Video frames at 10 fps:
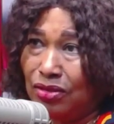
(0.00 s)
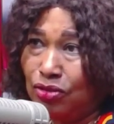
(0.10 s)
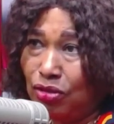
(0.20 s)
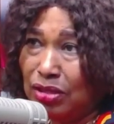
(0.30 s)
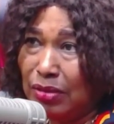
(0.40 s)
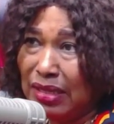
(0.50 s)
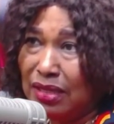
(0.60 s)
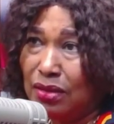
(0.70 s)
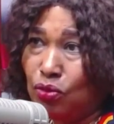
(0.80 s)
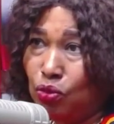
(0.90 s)

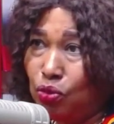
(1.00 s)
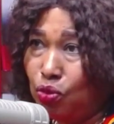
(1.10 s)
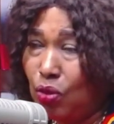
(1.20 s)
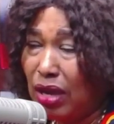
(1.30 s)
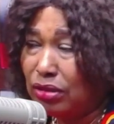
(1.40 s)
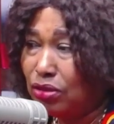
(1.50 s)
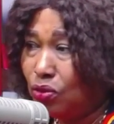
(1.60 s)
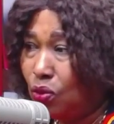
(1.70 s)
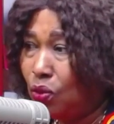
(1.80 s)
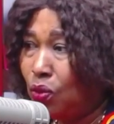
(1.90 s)
So throughout
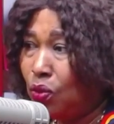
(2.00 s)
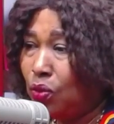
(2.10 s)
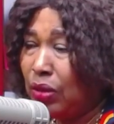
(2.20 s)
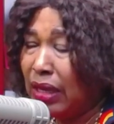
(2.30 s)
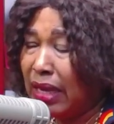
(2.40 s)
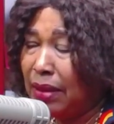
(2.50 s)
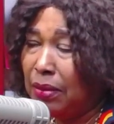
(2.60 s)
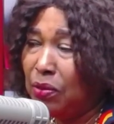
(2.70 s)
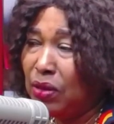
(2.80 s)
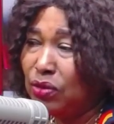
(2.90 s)
no
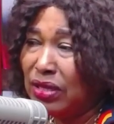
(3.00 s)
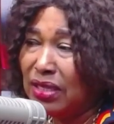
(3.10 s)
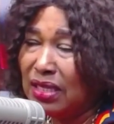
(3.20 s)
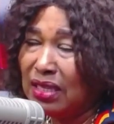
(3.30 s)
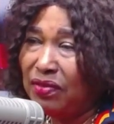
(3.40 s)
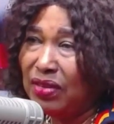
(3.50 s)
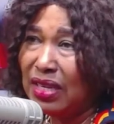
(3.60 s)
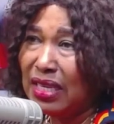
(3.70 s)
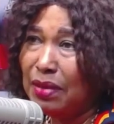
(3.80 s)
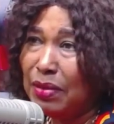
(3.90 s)
enka we
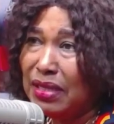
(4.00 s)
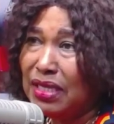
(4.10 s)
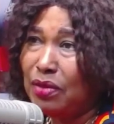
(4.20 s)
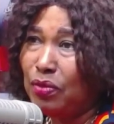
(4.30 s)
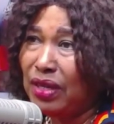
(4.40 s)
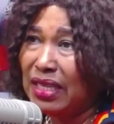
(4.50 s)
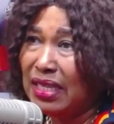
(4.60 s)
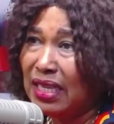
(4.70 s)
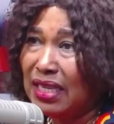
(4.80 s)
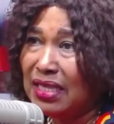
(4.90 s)
27 nki be chiche mu
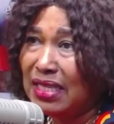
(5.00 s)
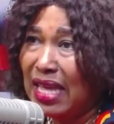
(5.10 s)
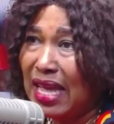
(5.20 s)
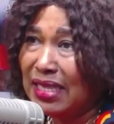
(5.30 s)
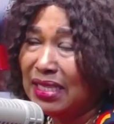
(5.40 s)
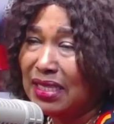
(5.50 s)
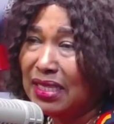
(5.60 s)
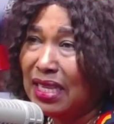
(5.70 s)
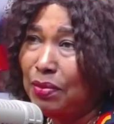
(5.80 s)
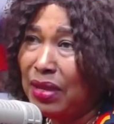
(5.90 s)
nkete sa till
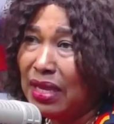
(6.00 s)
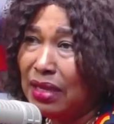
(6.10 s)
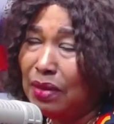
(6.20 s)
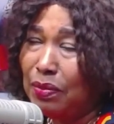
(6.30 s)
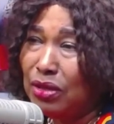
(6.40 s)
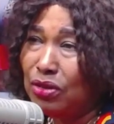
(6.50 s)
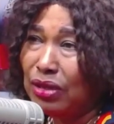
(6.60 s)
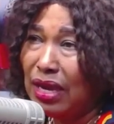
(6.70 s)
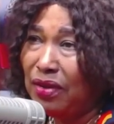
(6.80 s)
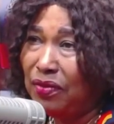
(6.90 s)
say be the
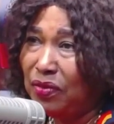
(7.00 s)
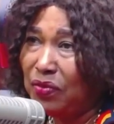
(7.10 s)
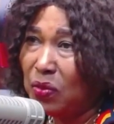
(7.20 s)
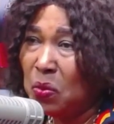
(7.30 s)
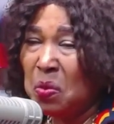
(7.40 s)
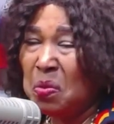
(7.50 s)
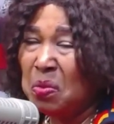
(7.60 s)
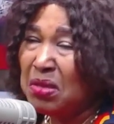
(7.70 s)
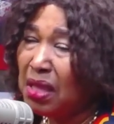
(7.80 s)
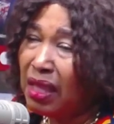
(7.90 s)
major tariff review.
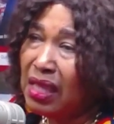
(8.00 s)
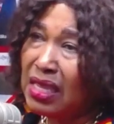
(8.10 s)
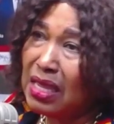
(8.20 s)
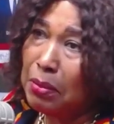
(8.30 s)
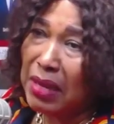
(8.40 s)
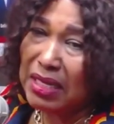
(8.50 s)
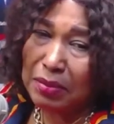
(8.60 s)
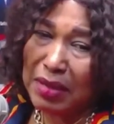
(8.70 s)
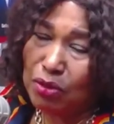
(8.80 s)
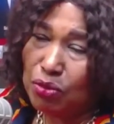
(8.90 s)
You think here nya
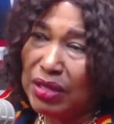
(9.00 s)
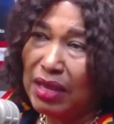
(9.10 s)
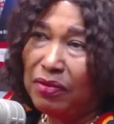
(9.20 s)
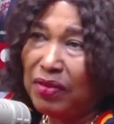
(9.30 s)
match but on your